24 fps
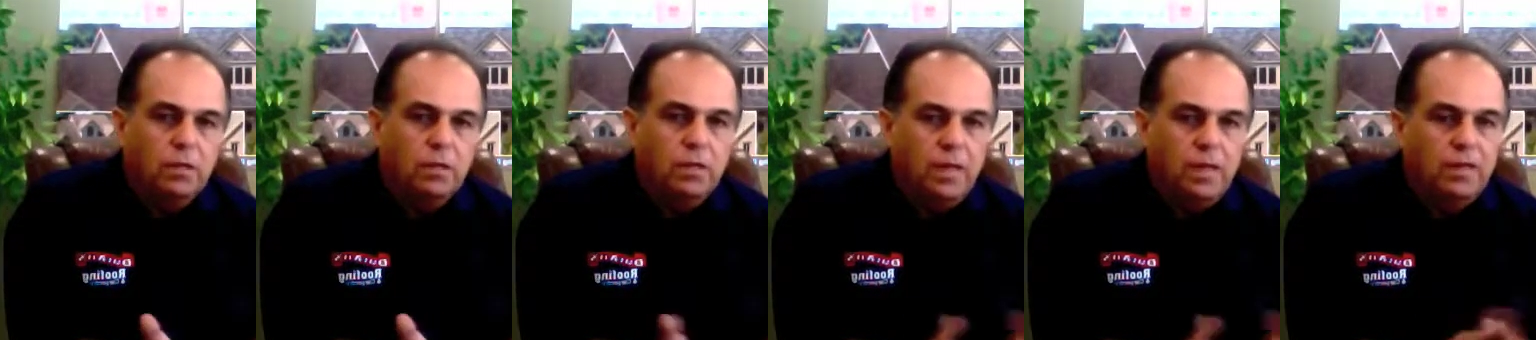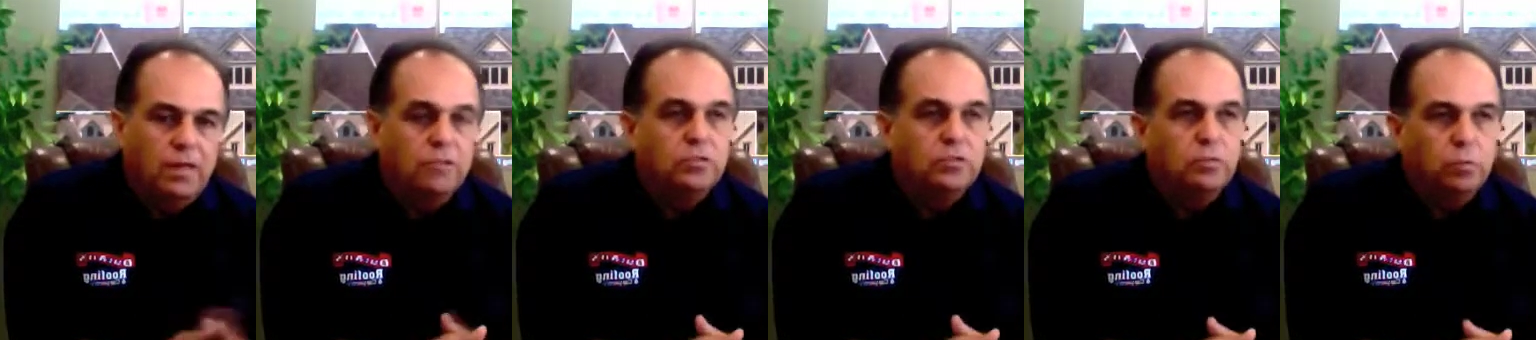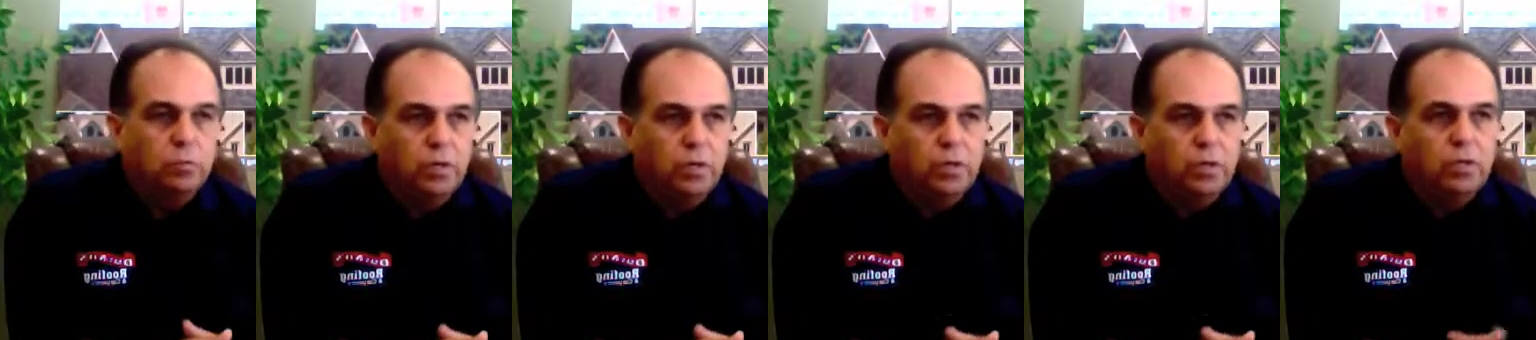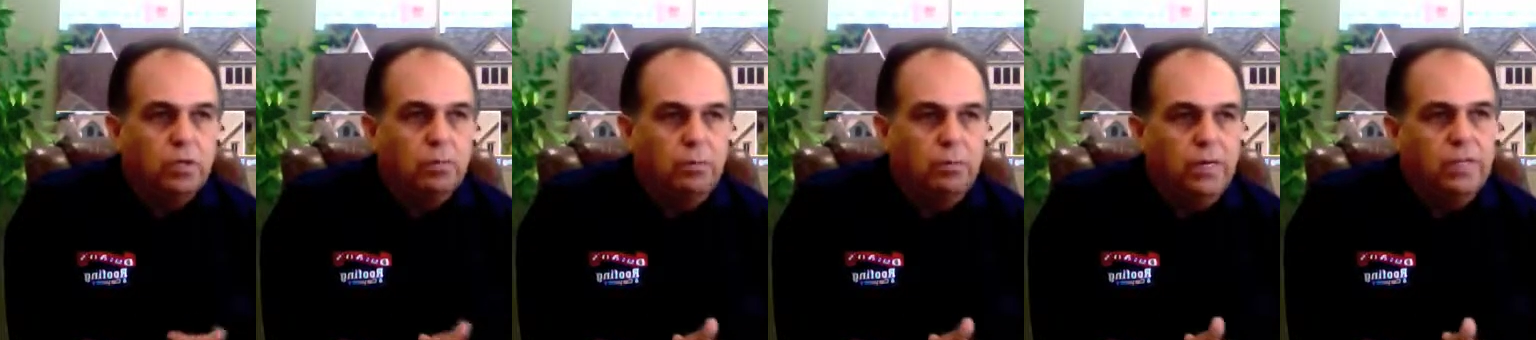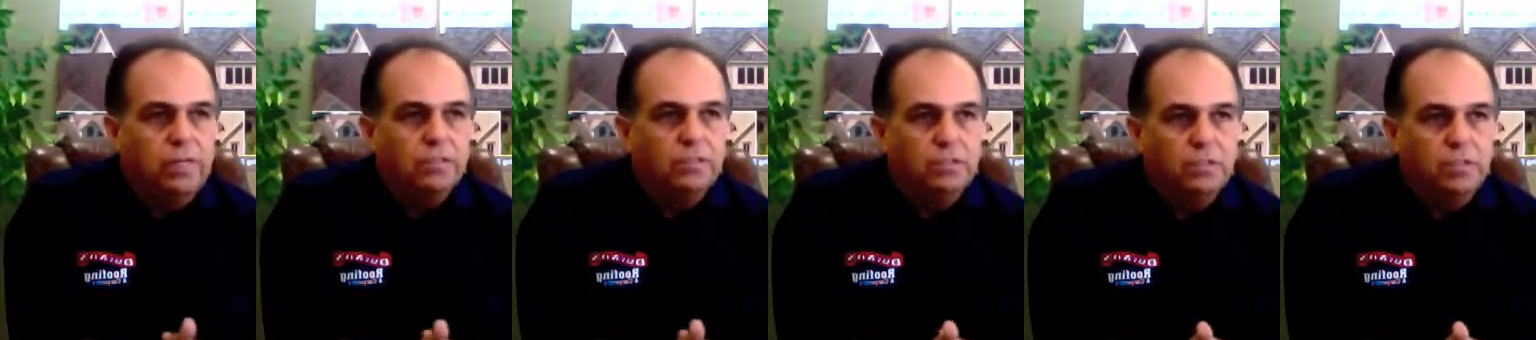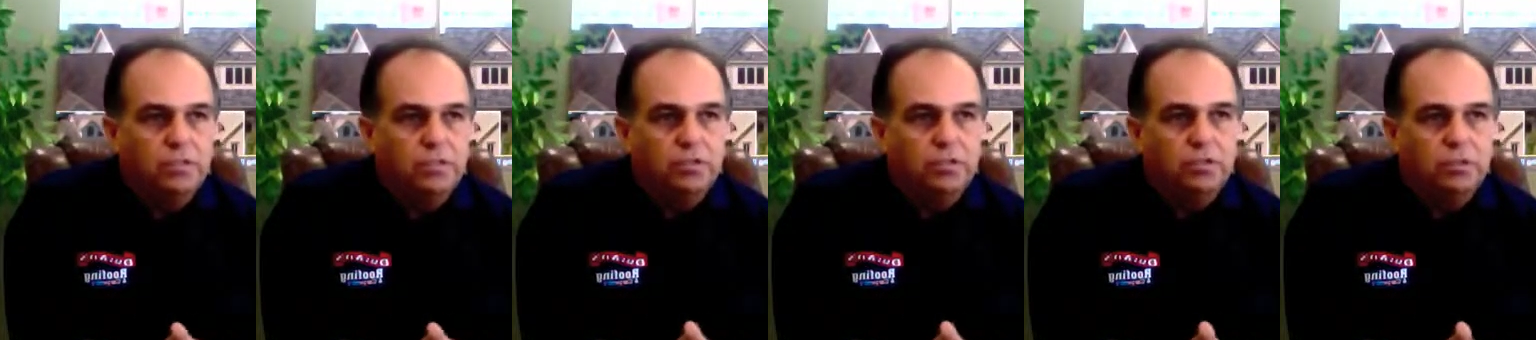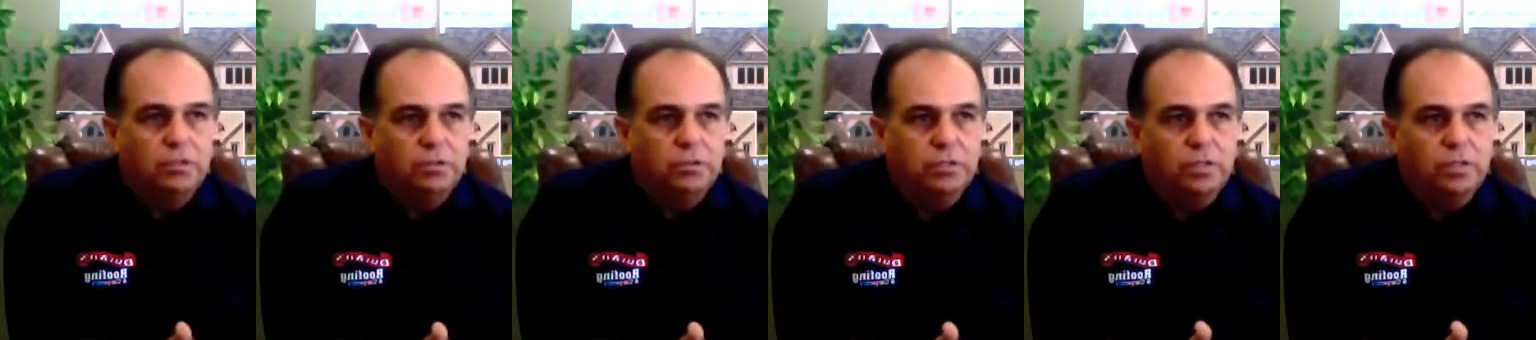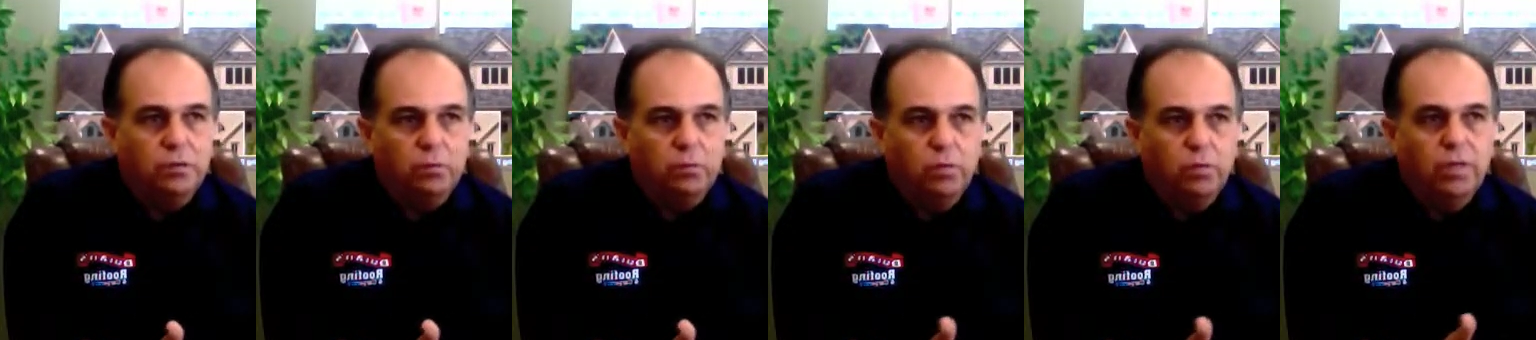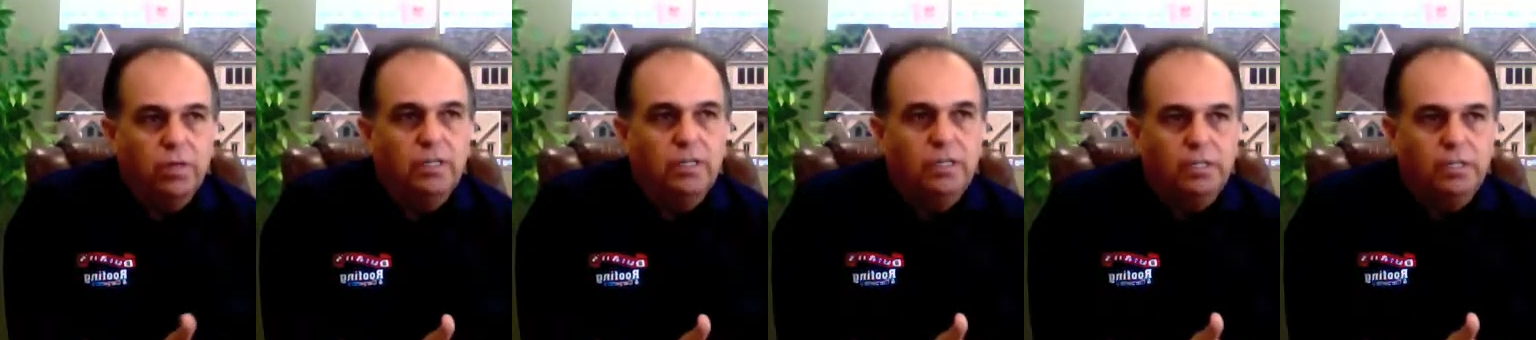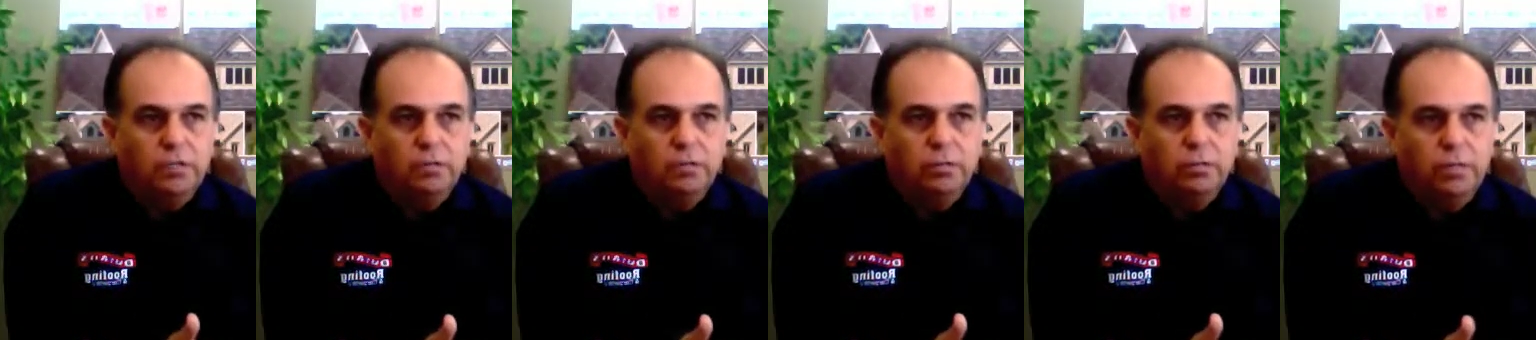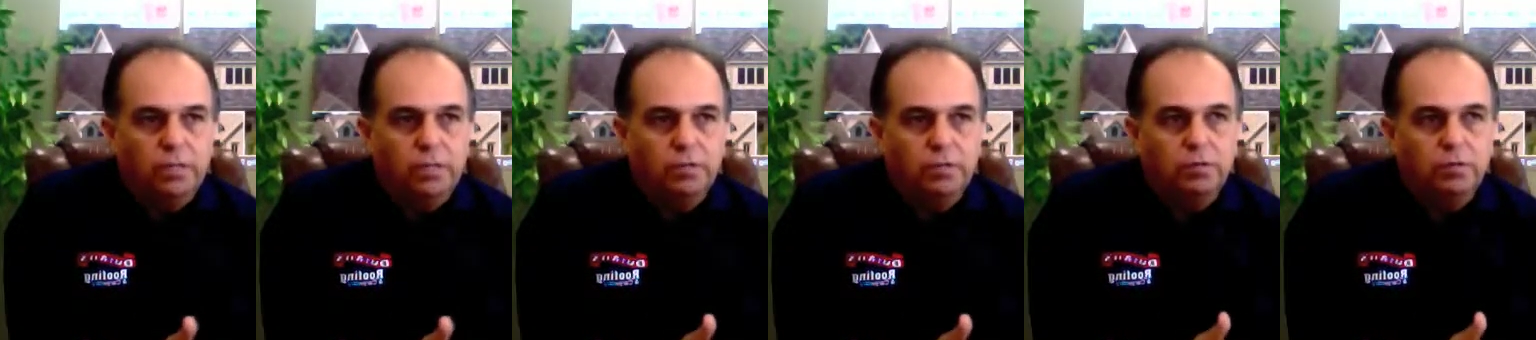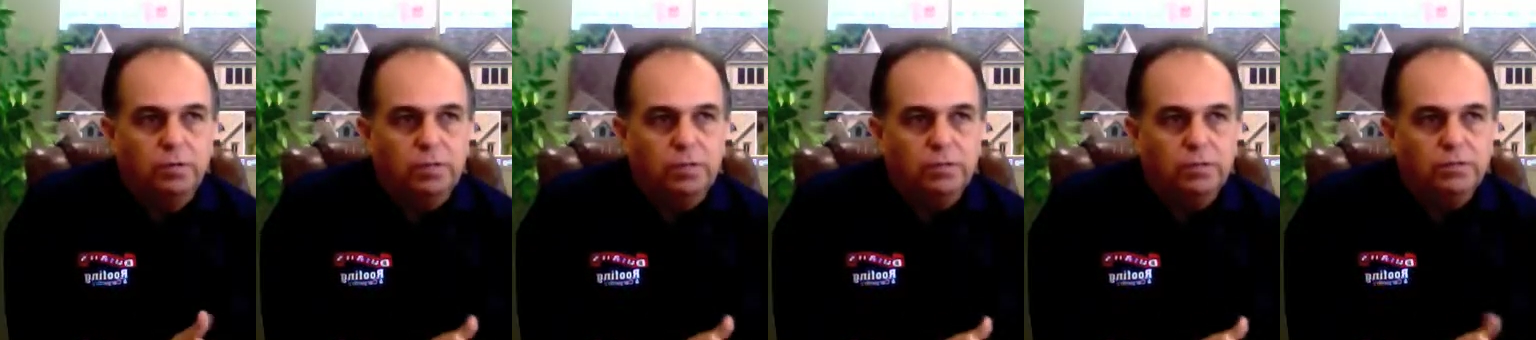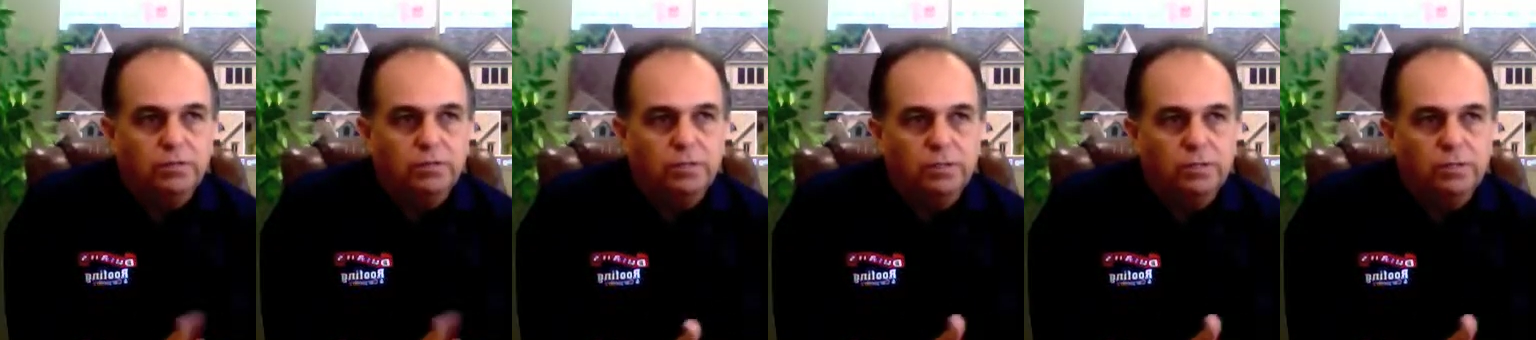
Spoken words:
That is one of the biggest issues, and it really needs to be addressed.